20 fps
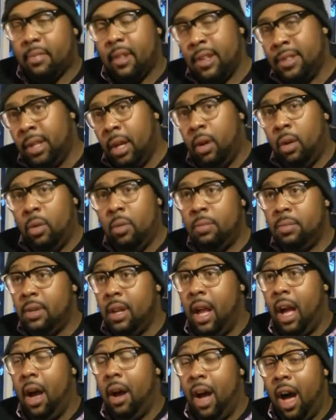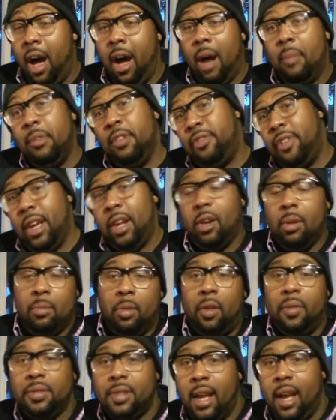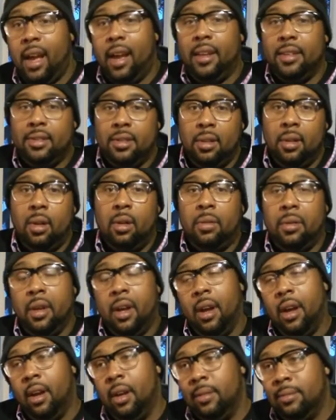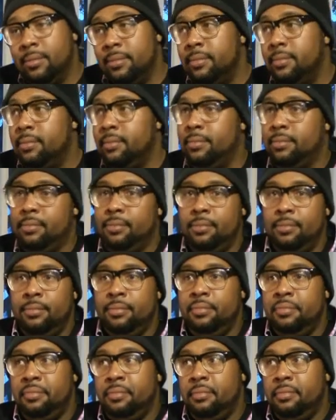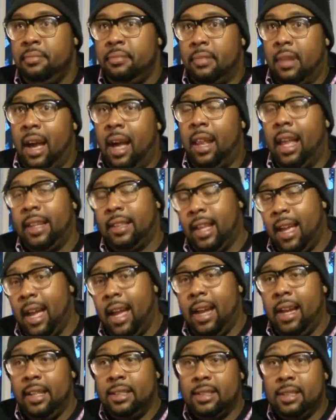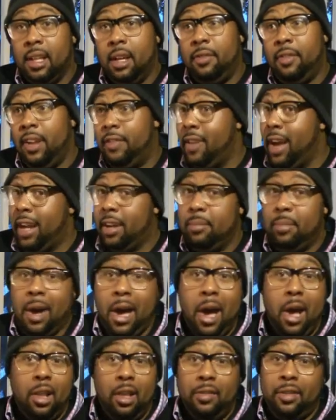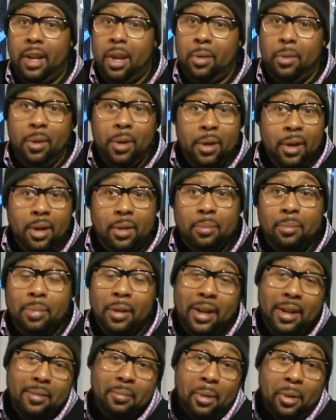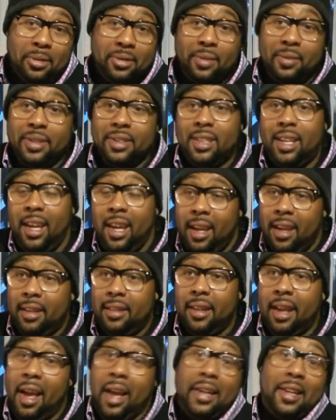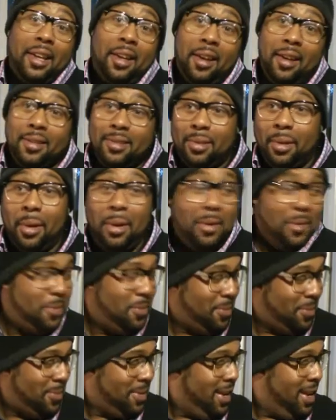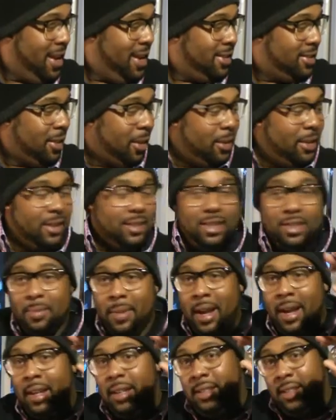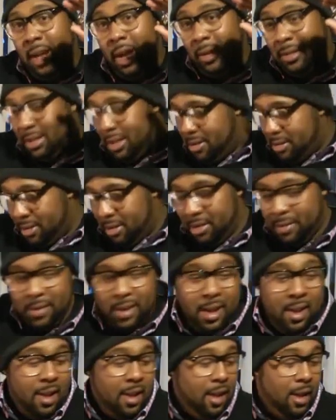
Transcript: So I'm a fan on both sides. You know, I like the high-end stuff. If I could buy all of it, I would. But most of us can't. I can't. So this is my alternative.